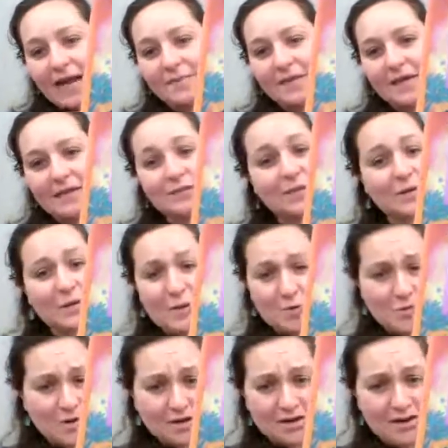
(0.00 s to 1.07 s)
I mean, don't you
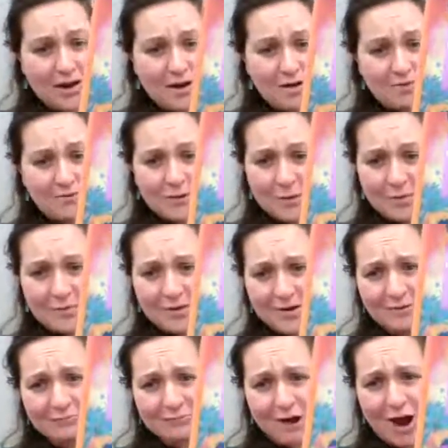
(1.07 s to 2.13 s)
want to know who
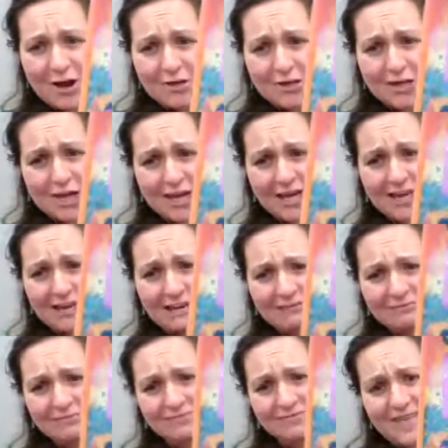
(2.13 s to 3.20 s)
put raw chicken
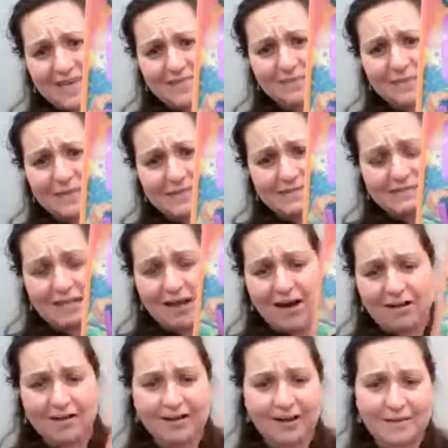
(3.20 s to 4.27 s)
in Yasmini's locker?